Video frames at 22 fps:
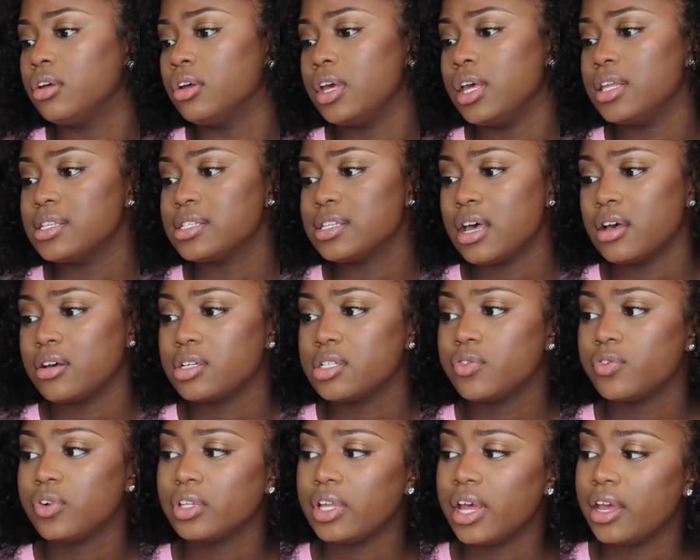It
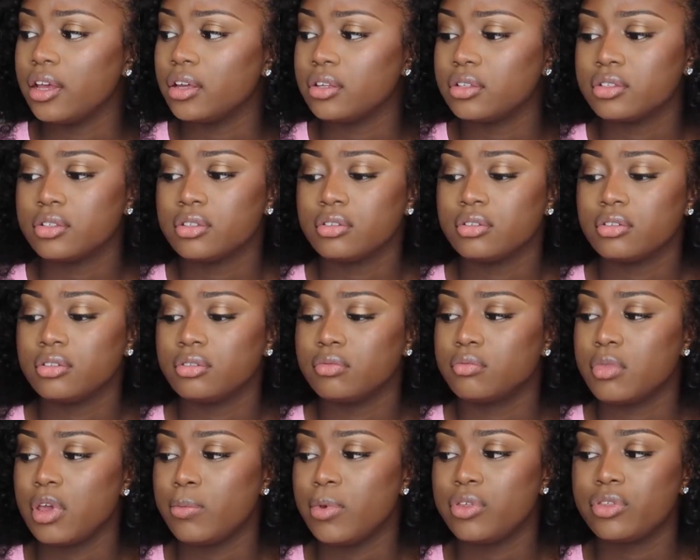sells for like
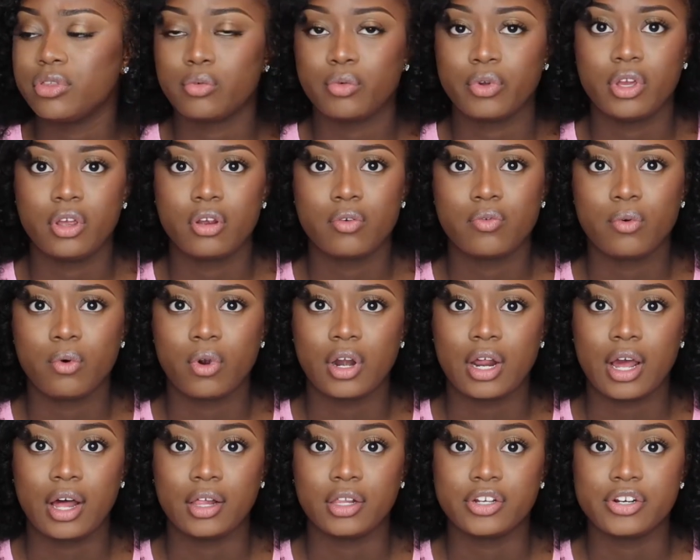maybe $3 or
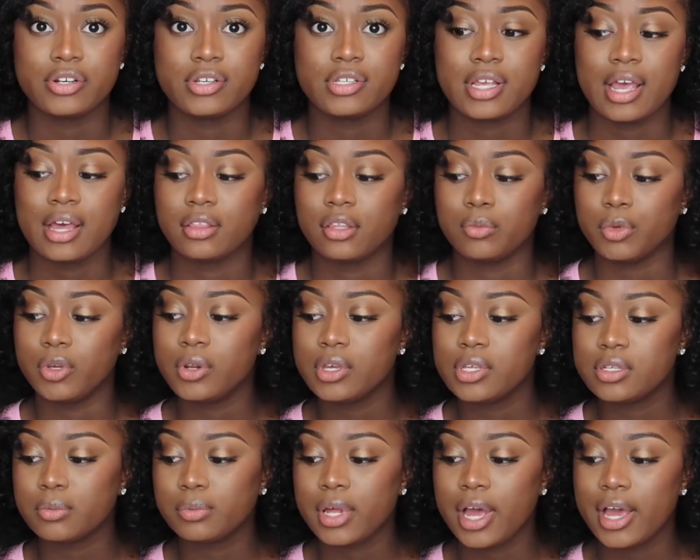$4 at the beauty
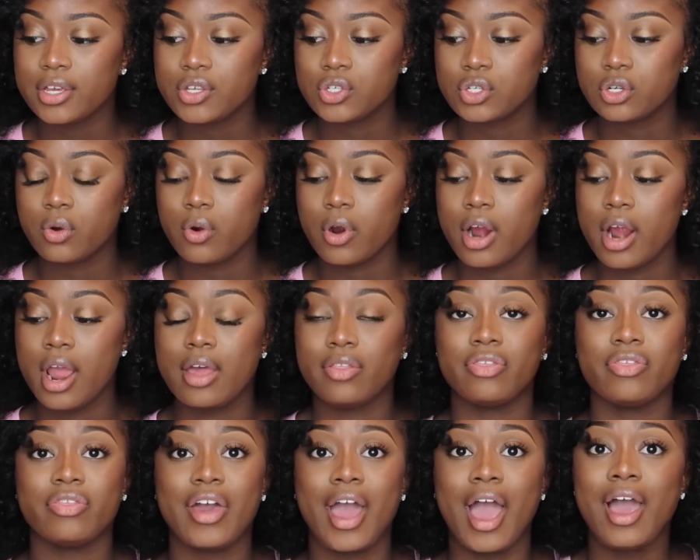supply store,
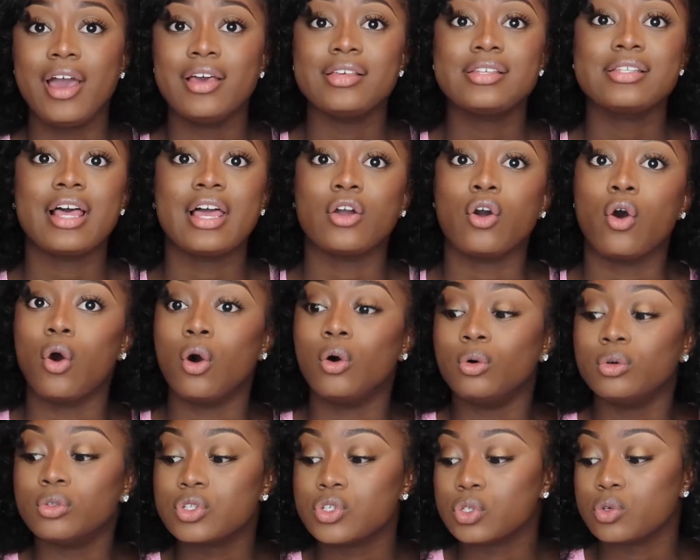and that is like
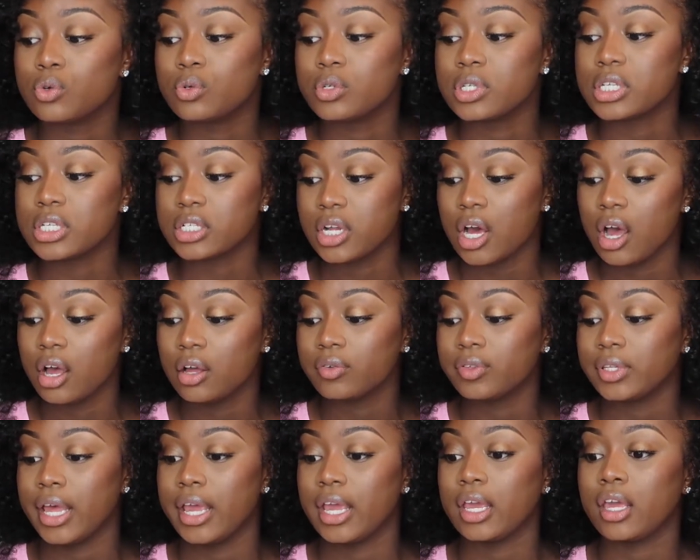old school
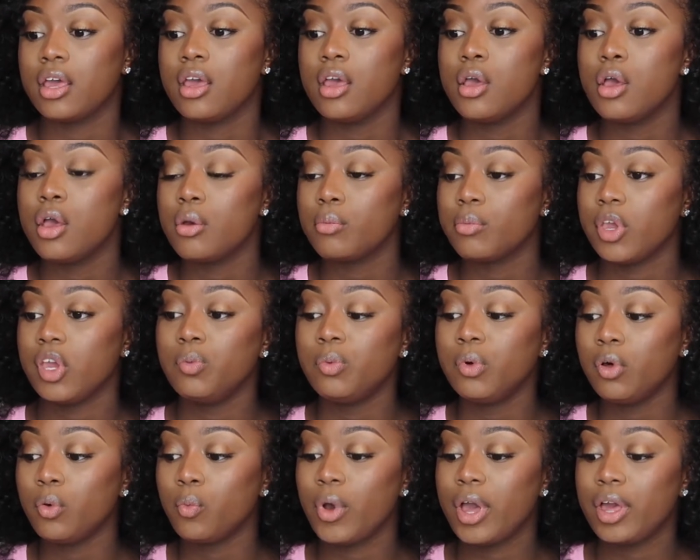stuff. Like,
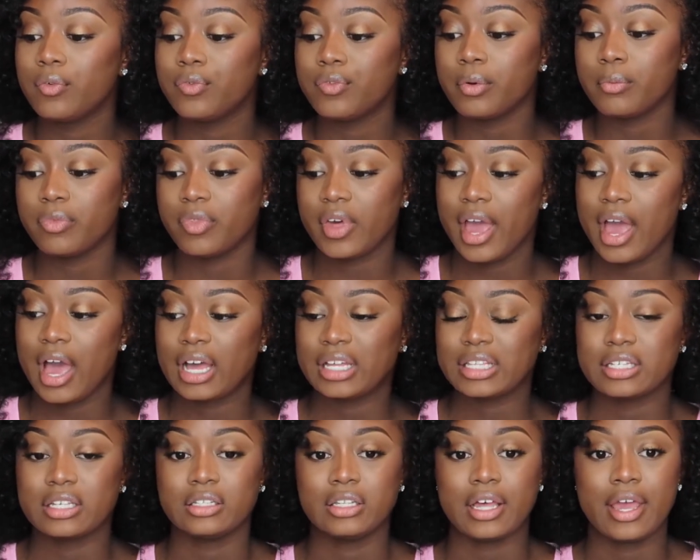people went from
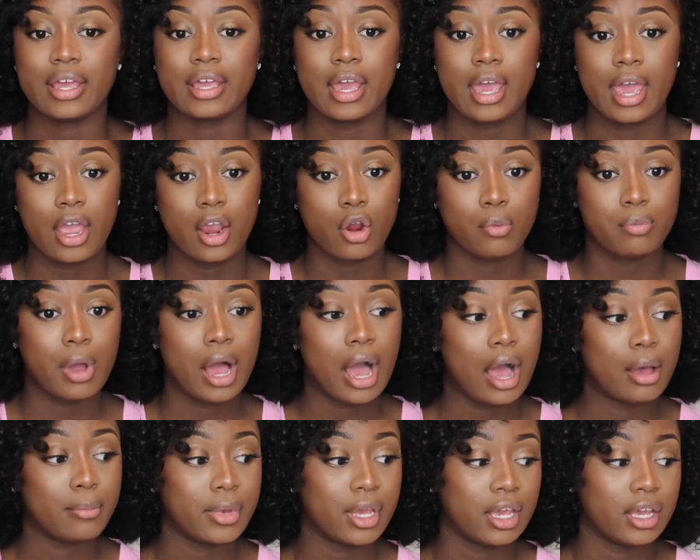that to like hair
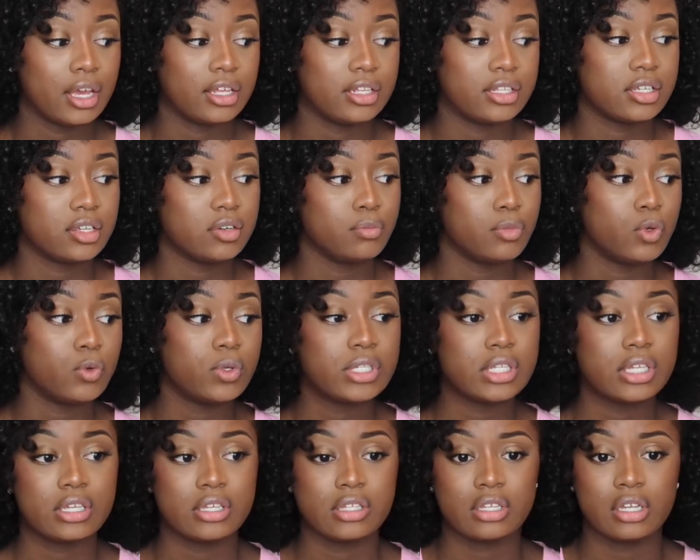pomades and
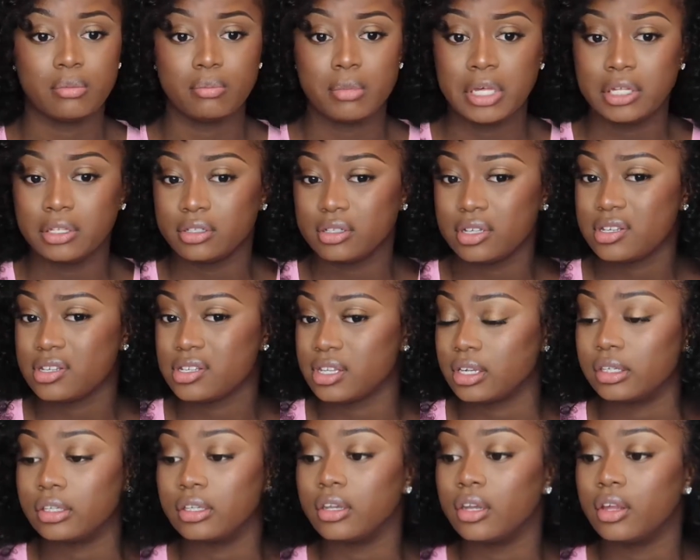mousses and milks
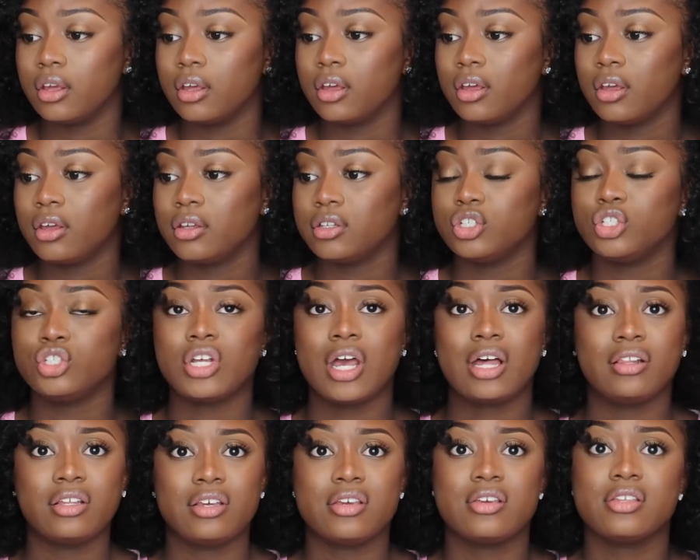and
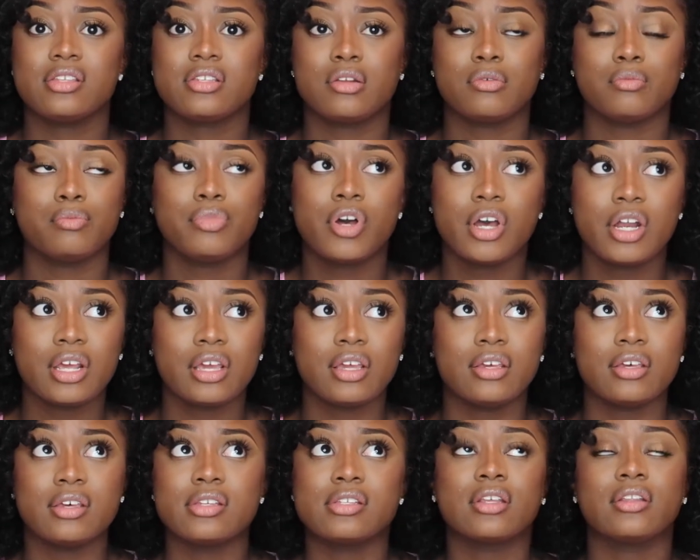jellies and
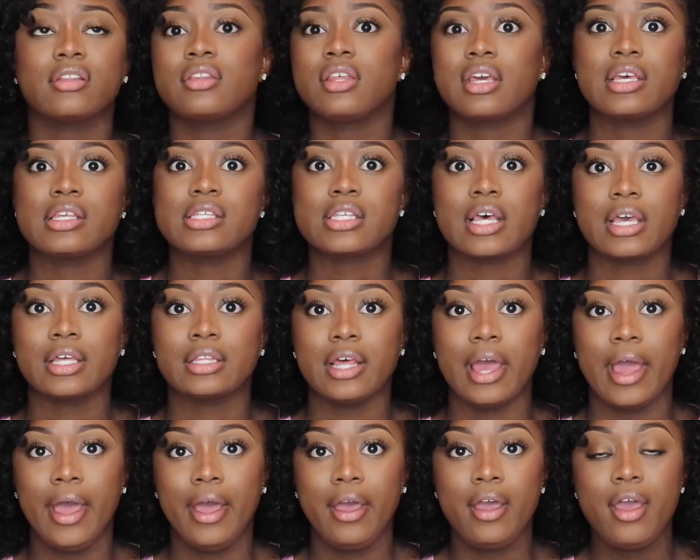puddings and things like
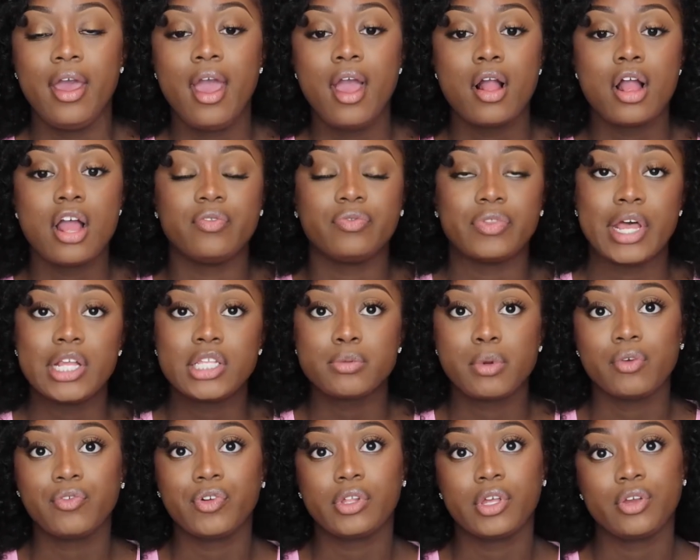that, and that's
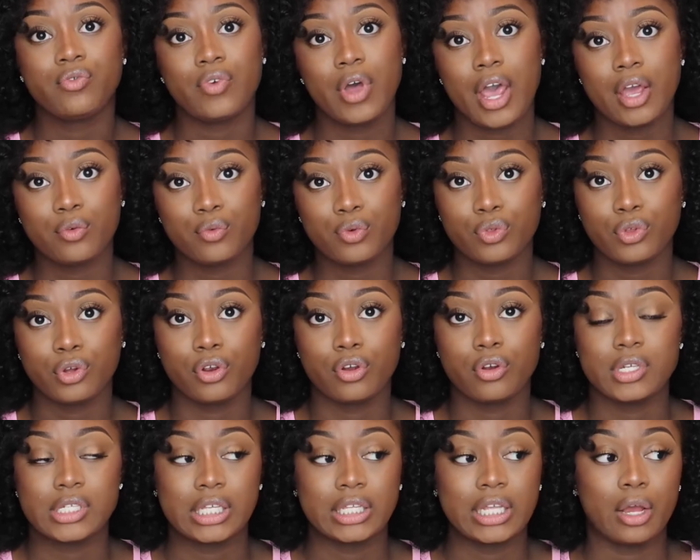perfectly fine for the
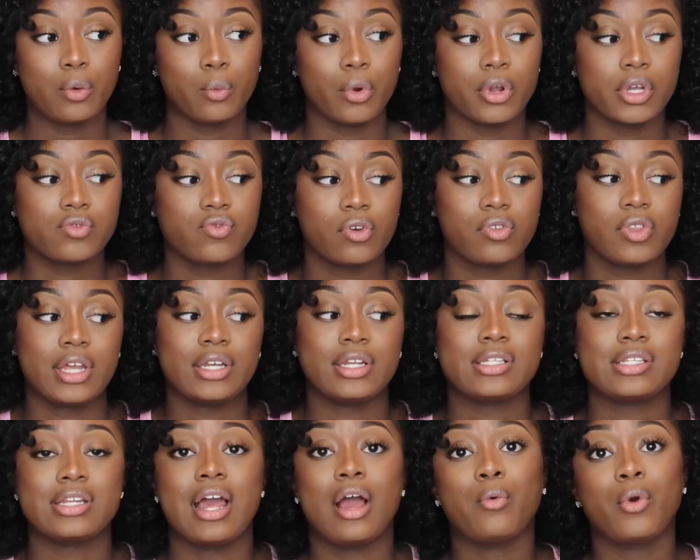girls that works for. That
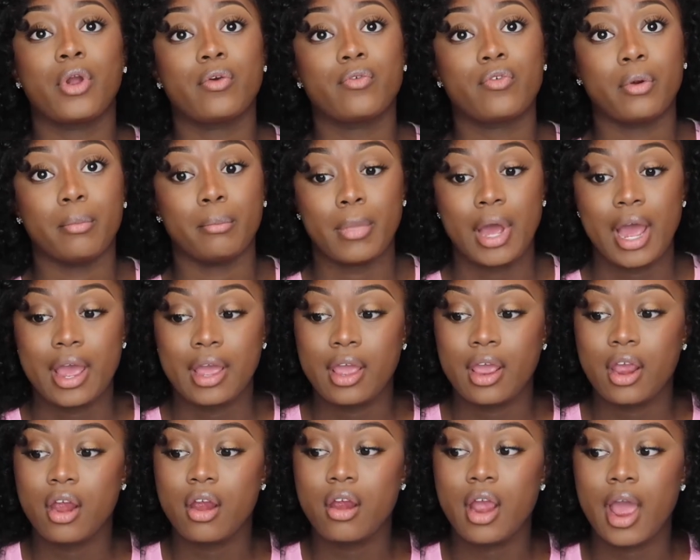does not work for my
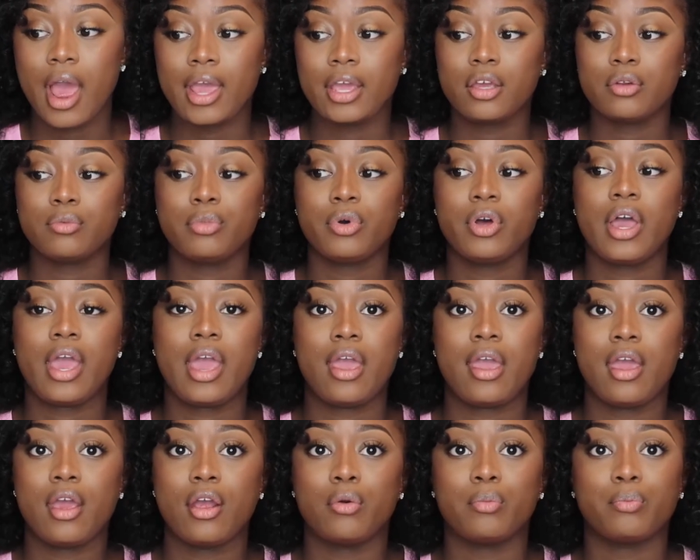hair. I can put
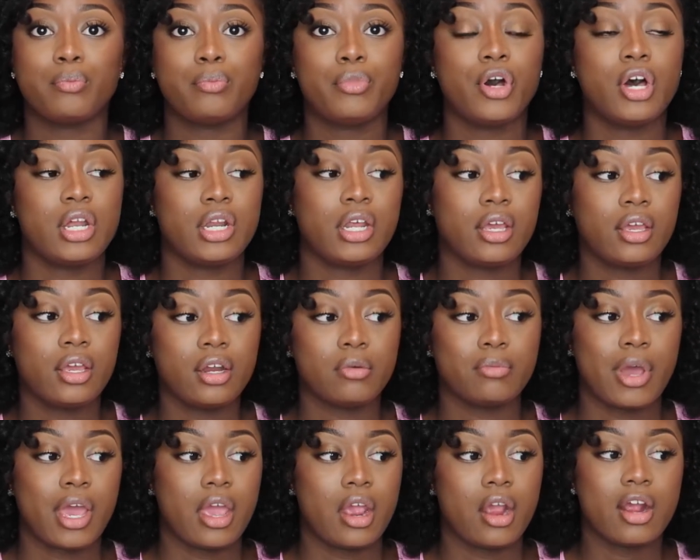a hair pudding in
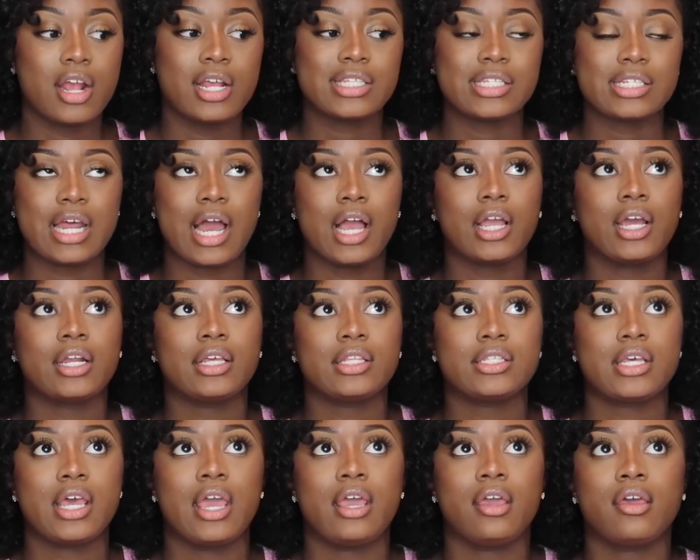my hair. It's not going
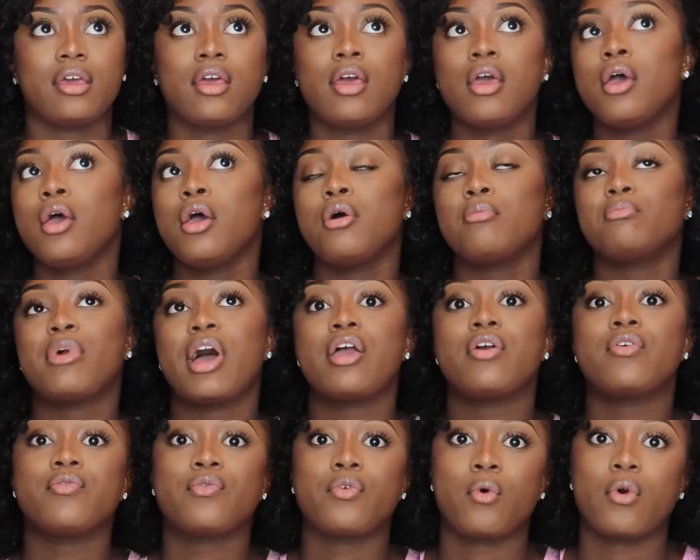to take
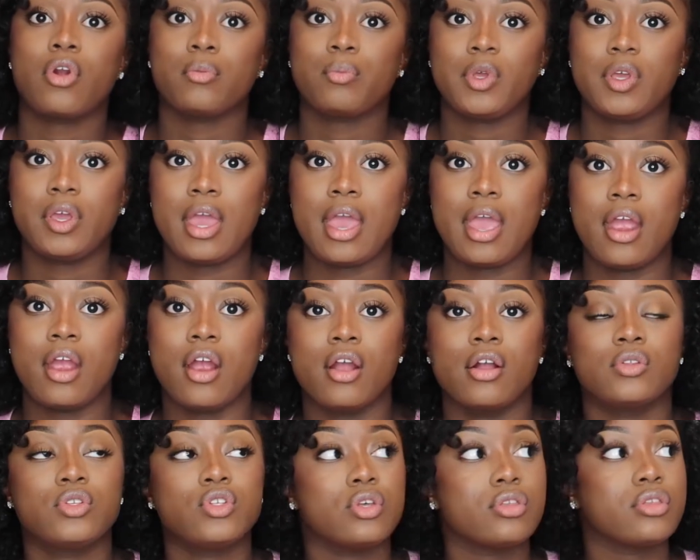my 4B
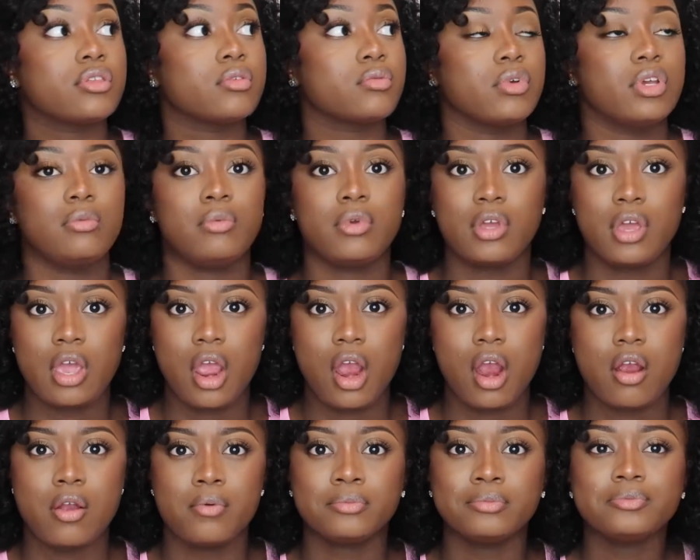hair to 3B
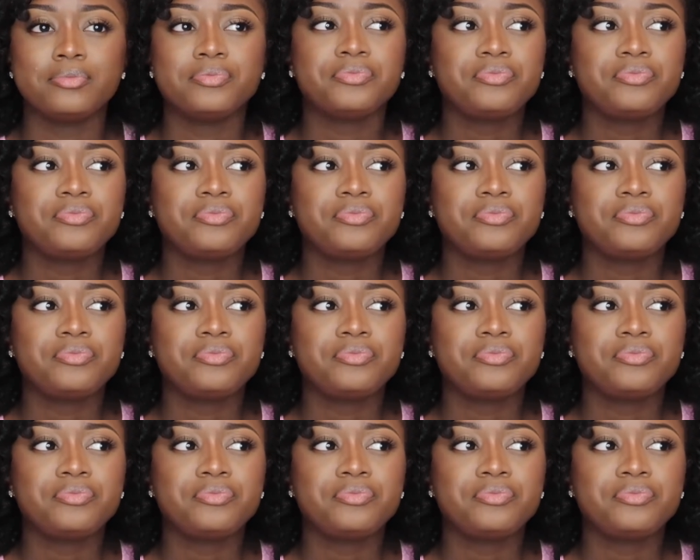hair.